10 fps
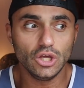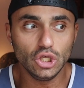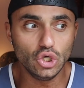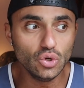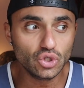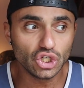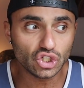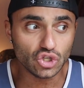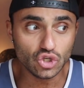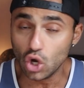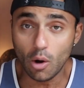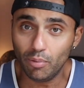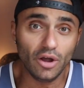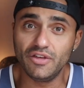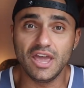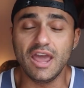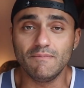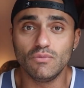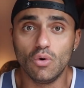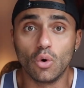You just don't play the
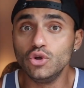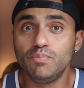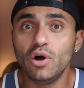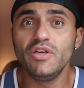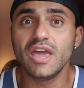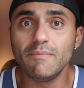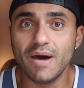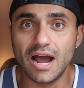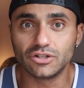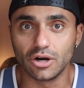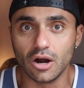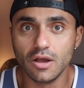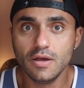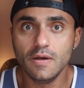game, or you play the game back to her.